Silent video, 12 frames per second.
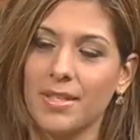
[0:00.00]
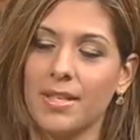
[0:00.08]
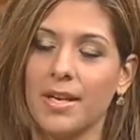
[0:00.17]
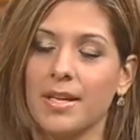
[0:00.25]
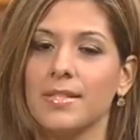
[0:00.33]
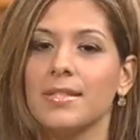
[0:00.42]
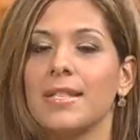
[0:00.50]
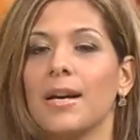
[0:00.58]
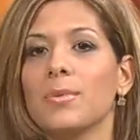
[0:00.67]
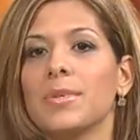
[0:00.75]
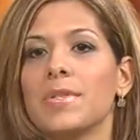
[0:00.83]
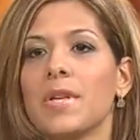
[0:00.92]
Yes, that
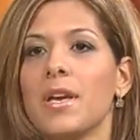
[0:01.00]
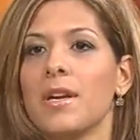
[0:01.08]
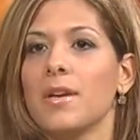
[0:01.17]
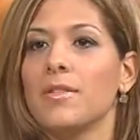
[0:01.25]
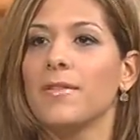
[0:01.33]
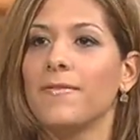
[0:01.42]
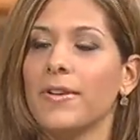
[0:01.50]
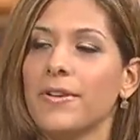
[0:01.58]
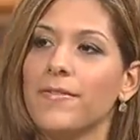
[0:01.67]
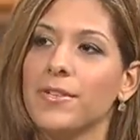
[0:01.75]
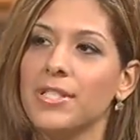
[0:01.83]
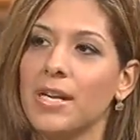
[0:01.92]
was the very
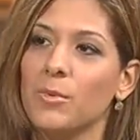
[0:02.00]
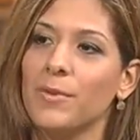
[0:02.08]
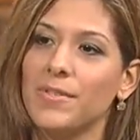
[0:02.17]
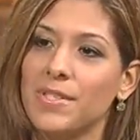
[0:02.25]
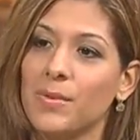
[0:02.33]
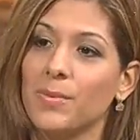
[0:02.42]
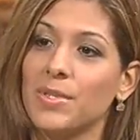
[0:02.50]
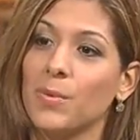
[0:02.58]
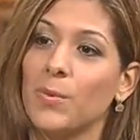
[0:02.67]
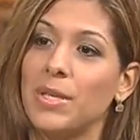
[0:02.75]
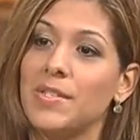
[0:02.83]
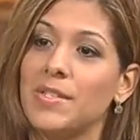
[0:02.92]
first time we visited was a
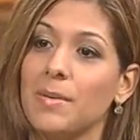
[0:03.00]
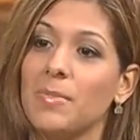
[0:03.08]
Wednesday,